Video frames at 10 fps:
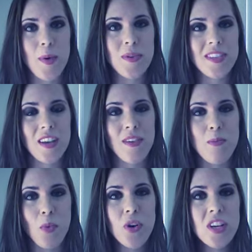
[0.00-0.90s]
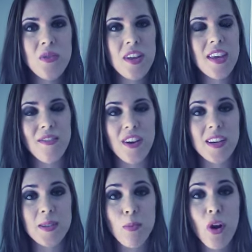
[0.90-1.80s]
it was even more unique and
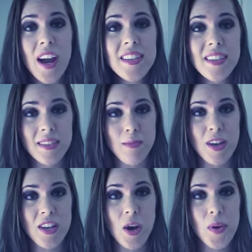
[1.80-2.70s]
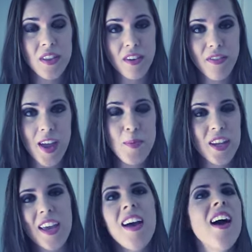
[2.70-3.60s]
very surprising to me knowing their
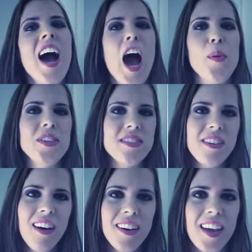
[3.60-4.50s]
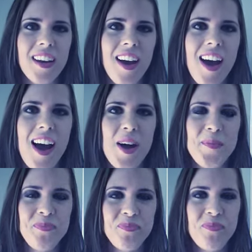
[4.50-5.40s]
family, how it started.
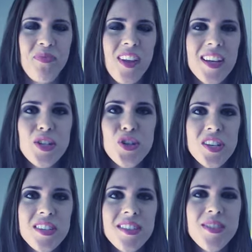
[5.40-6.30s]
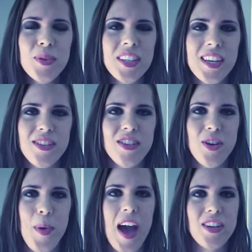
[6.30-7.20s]
Jill's
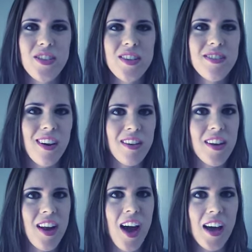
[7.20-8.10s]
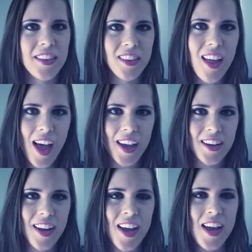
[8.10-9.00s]
relationship actually started
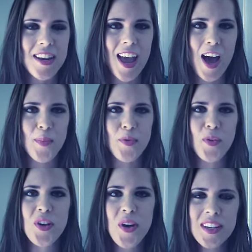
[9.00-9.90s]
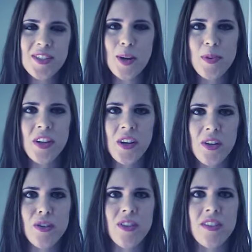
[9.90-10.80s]
online. Now, before you guys jump to
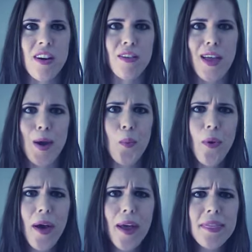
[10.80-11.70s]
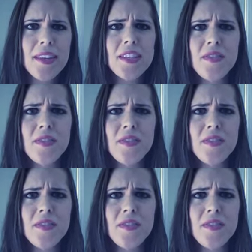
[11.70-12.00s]
conclusions and are like, what?